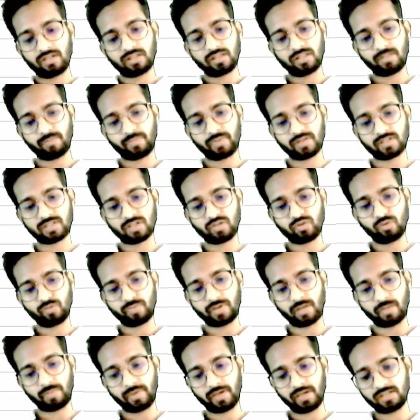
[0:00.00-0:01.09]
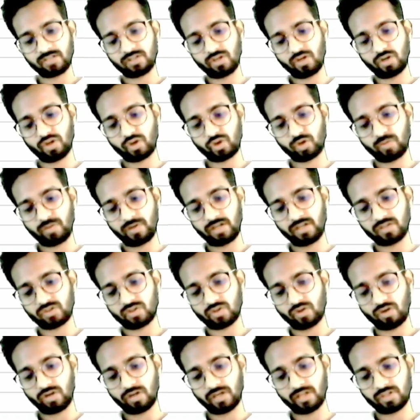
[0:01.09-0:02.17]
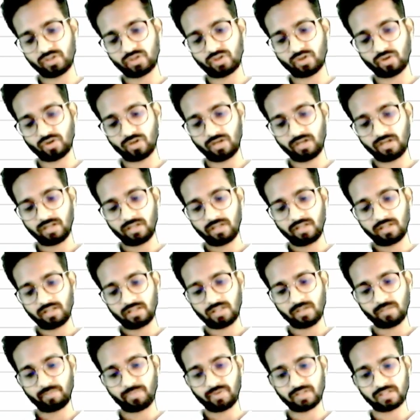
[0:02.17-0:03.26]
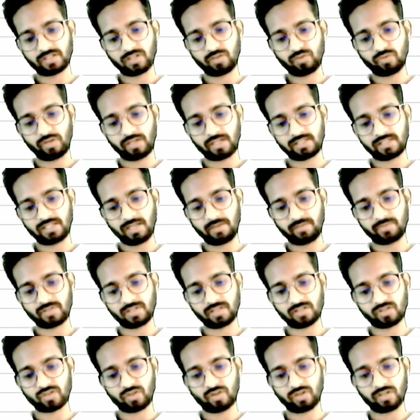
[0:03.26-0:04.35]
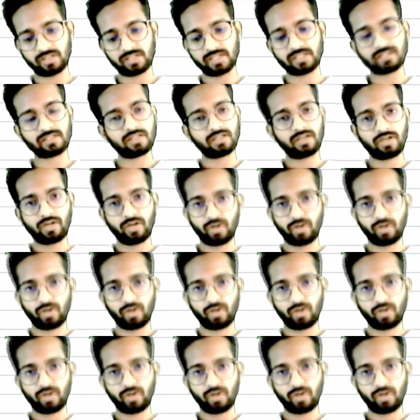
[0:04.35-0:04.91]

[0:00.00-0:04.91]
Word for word: the person who prepares the document is called as drawer the person who accepts is called as